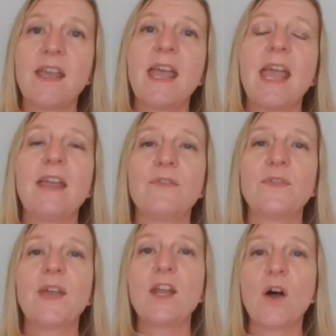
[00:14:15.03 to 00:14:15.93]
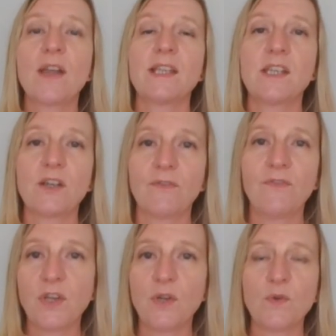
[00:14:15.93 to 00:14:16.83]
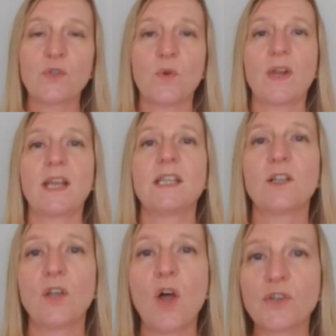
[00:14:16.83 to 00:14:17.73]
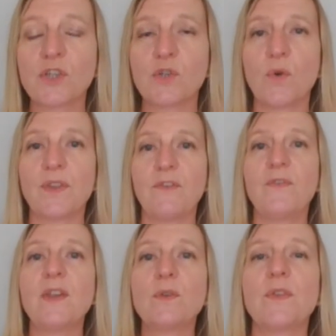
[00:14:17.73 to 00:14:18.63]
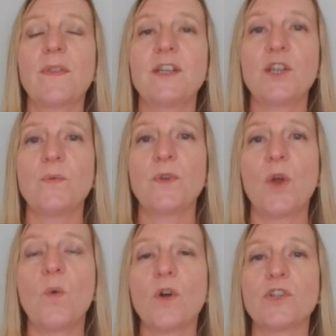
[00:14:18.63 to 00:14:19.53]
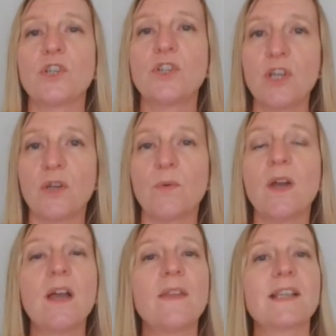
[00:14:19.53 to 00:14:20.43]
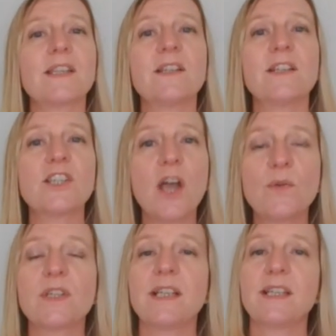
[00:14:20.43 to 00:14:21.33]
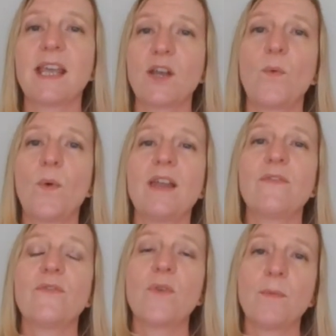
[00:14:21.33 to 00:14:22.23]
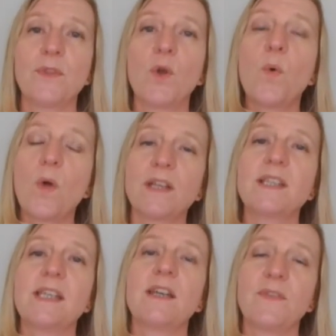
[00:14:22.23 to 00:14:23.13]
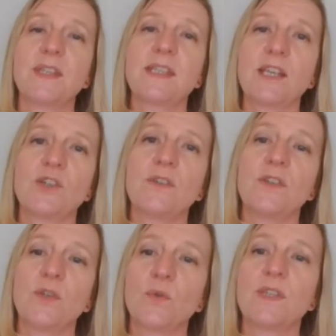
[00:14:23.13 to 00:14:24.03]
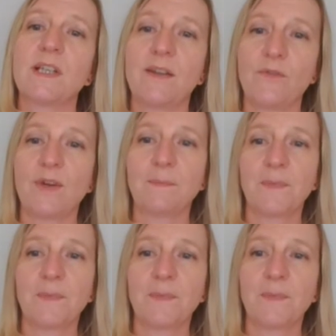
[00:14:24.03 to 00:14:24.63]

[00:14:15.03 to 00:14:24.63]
if they are getting confused or getting lost or they feel that they don't know what to do, that's going to totally take away from the quality of the session that you're delivering.